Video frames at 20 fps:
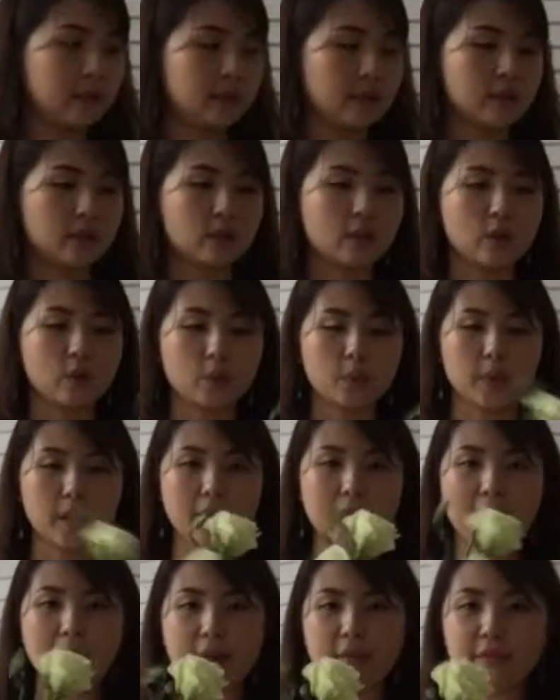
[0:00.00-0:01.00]
So we
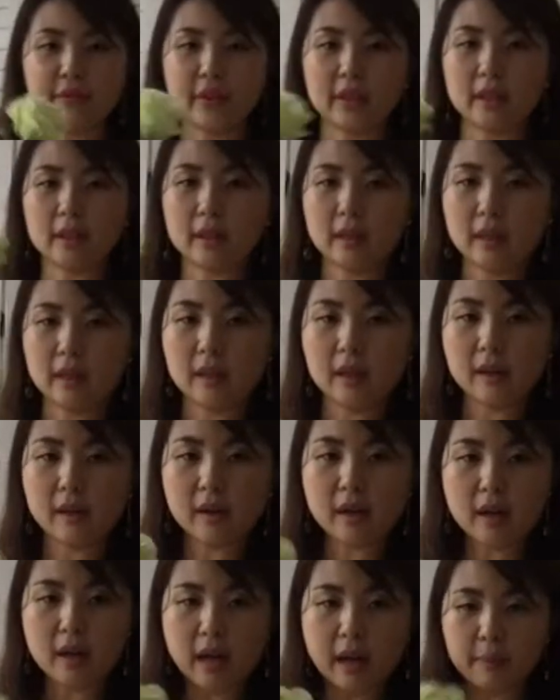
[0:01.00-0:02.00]
have it
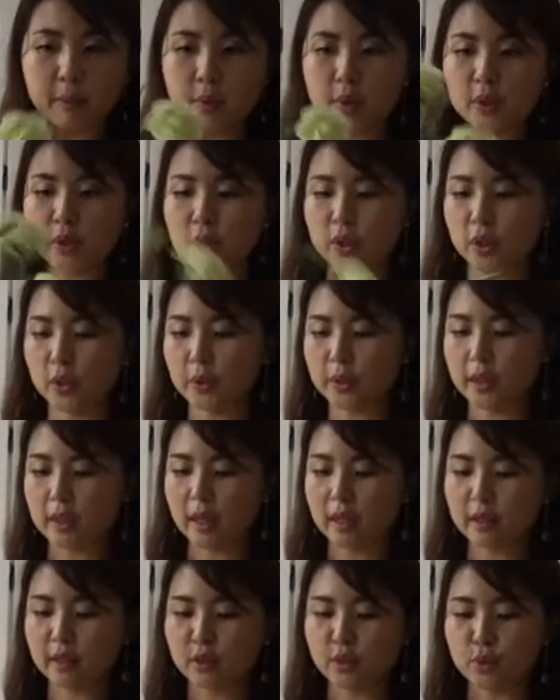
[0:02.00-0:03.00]
here. I'm going to use
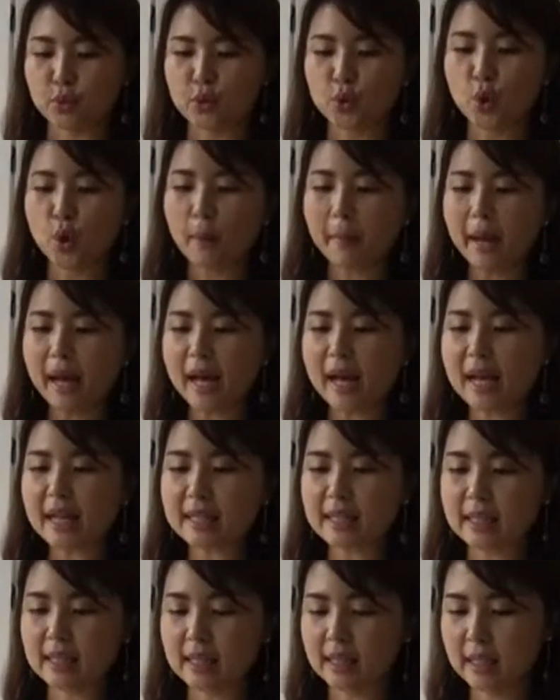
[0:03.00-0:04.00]
another
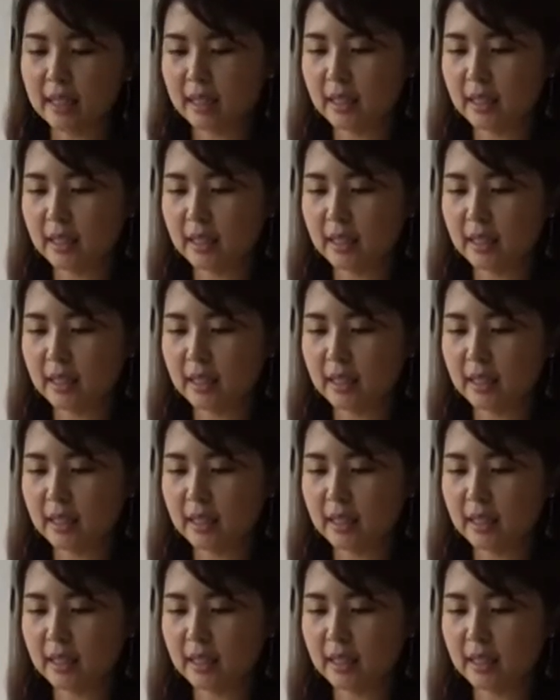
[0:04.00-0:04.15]
eustomas.